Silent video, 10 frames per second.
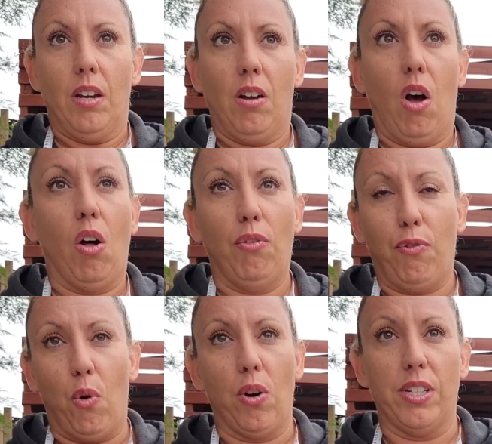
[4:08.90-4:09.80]
all
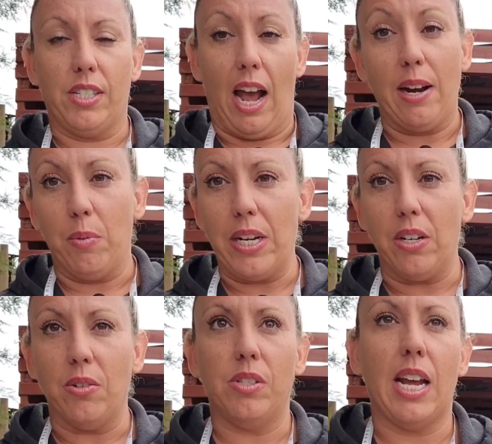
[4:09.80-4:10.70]
4 side
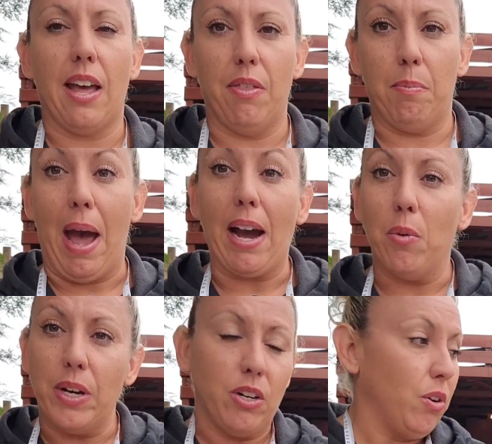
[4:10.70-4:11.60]
windows and the back
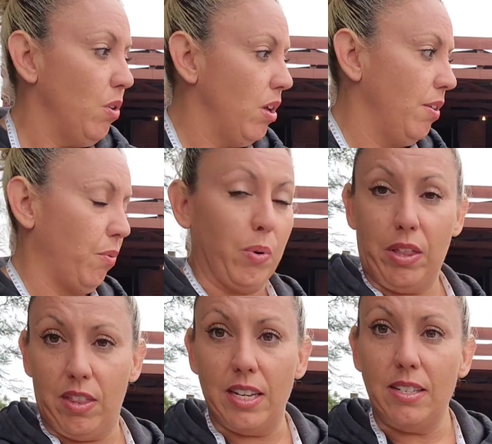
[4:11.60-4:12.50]
window
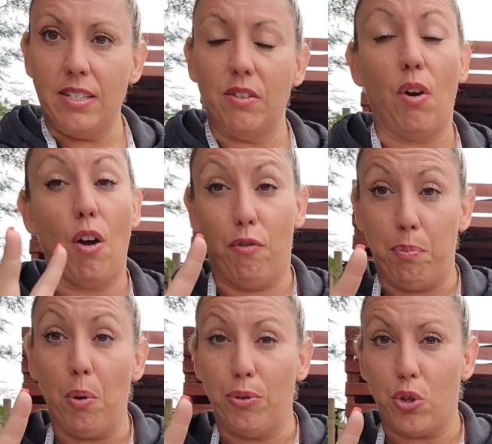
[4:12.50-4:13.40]
with this of
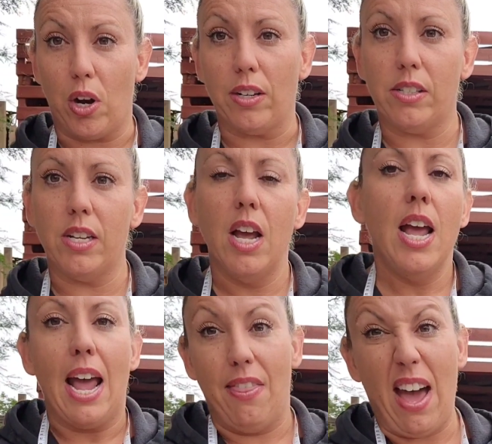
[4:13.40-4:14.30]
both trucks.
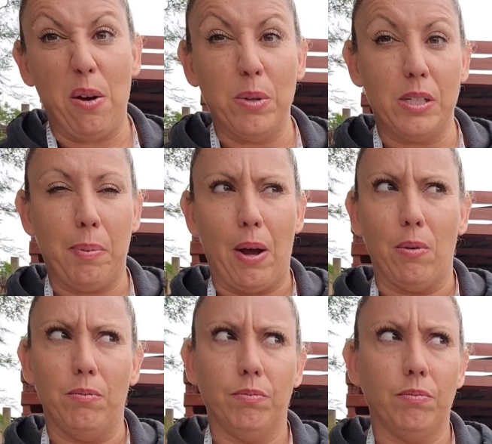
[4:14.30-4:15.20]
And that was
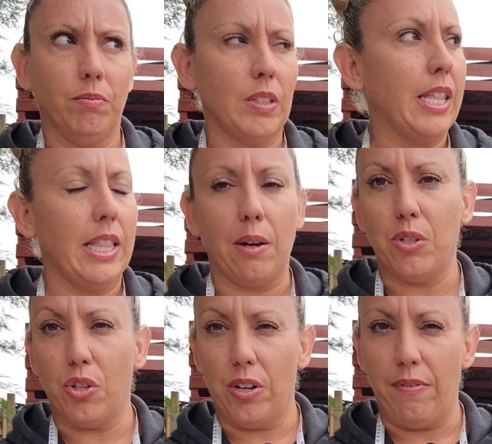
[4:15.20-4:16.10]
about, I think that
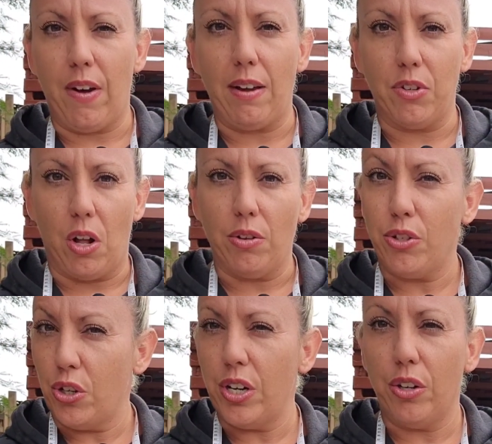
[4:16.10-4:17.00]
was $35,
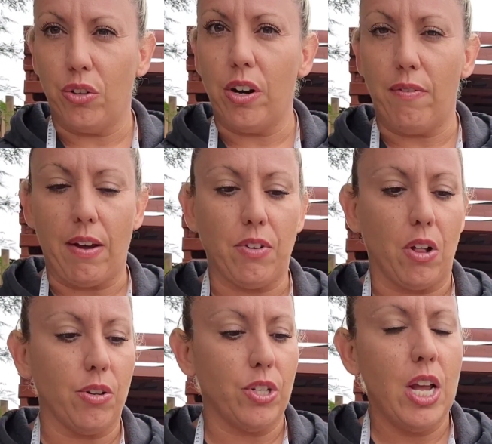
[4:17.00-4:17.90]
$30 or
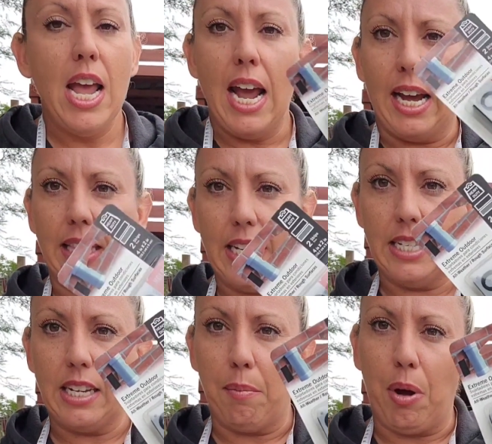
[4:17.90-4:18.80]
$35. And
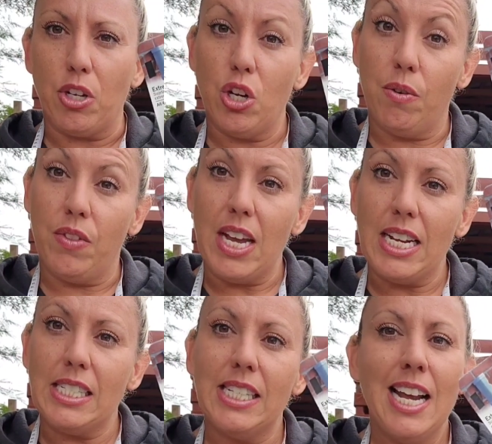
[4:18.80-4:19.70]
this, I bought 2 of
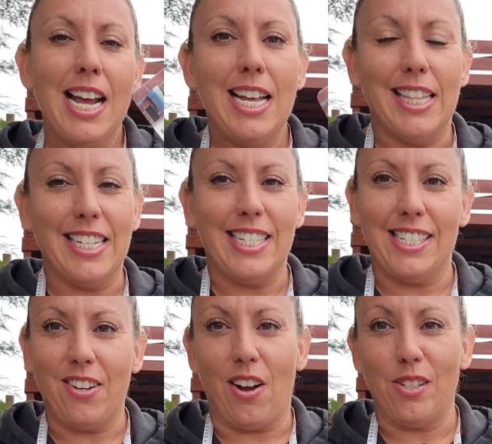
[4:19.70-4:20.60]
these.
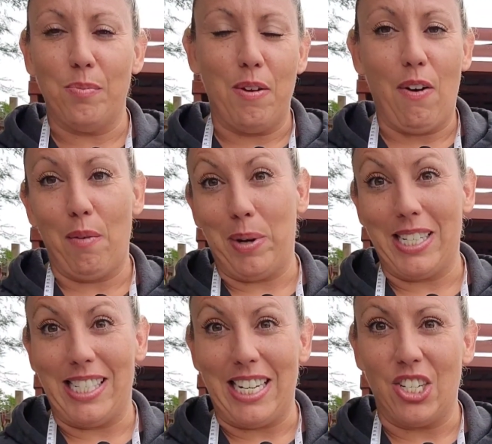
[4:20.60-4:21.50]
This cost me
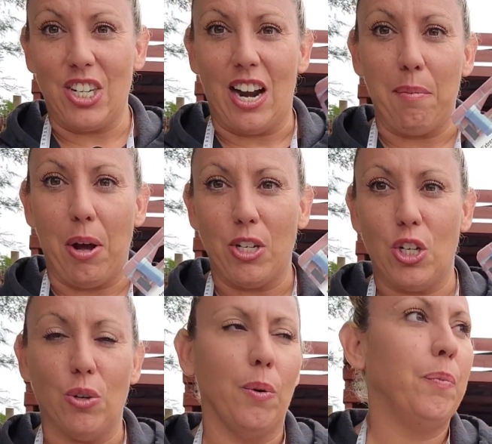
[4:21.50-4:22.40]
$5 each, and I bought
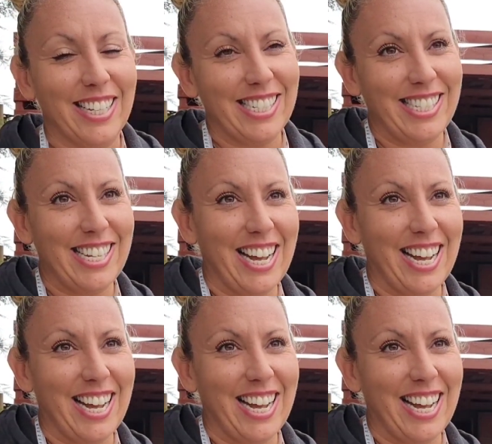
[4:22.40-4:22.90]
2. Let's